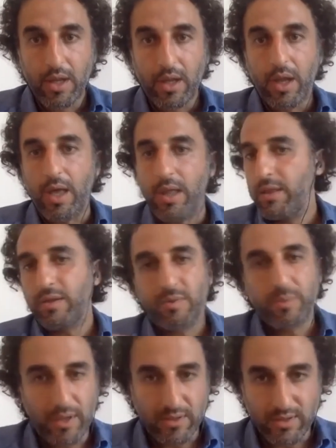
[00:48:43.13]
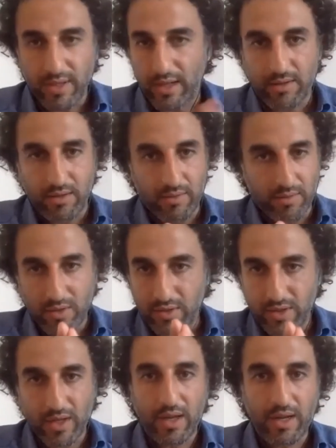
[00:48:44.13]
And this means that it is
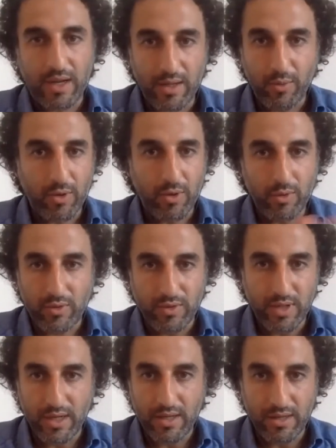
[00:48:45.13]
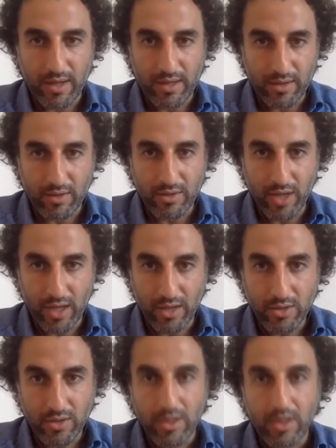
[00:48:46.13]
unlikely we're going to see any radical
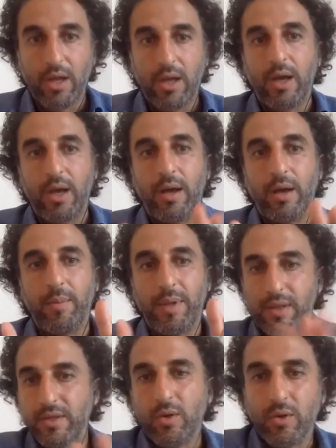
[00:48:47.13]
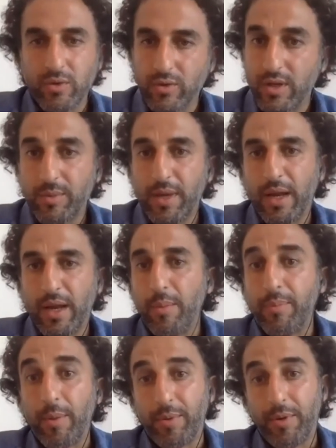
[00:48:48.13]
change. But this also is going to be an
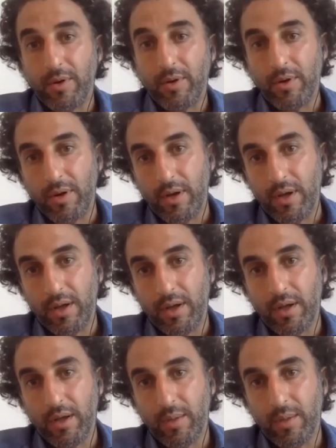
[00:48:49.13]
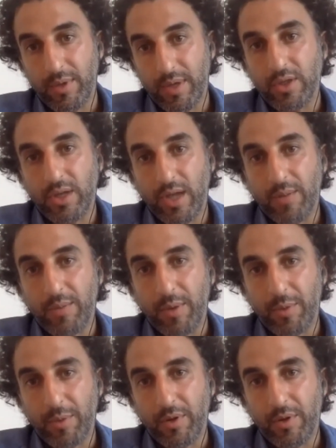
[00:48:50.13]
unpopular, potentially
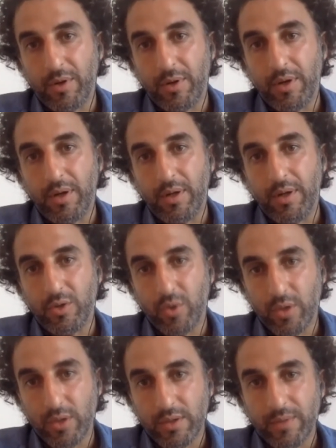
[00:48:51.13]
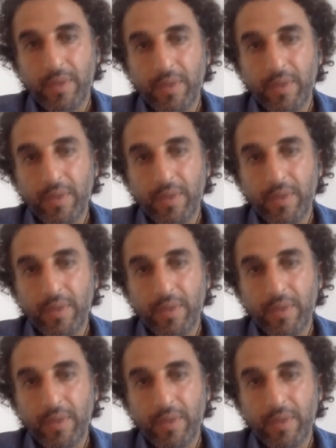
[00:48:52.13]
unpopular choice.